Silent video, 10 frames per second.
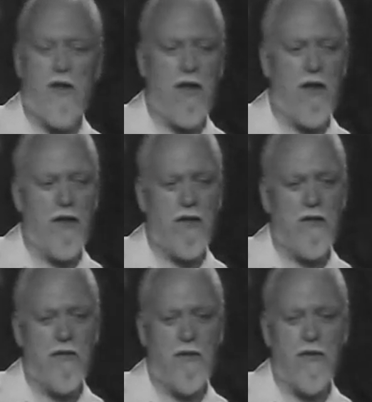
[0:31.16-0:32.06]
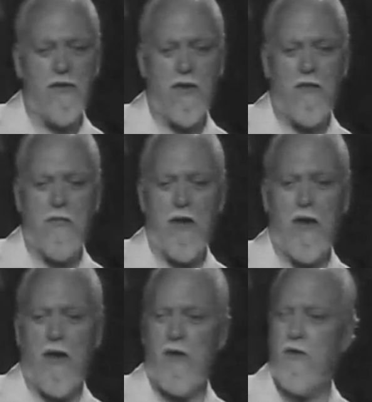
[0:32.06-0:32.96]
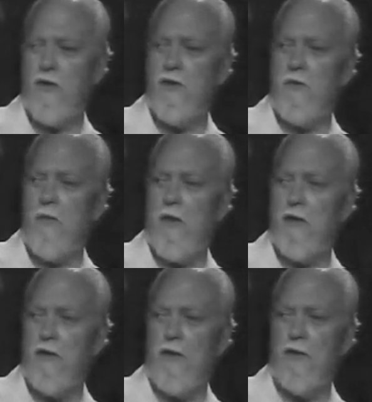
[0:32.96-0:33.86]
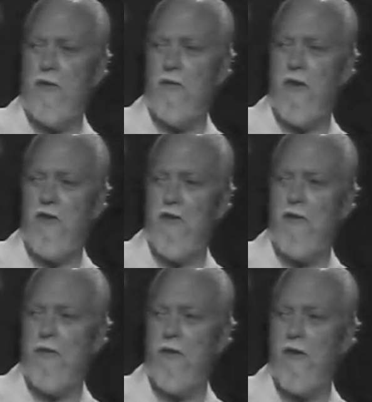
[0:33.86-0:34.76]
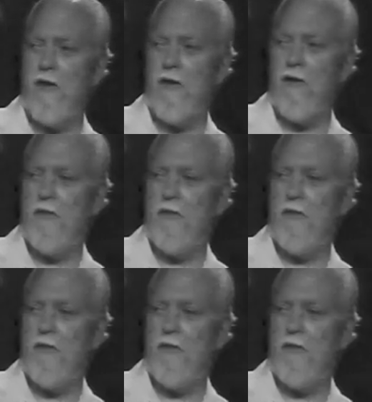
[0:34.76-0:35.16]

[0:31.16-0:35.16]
And instead of being anxious about the whole rest of the world,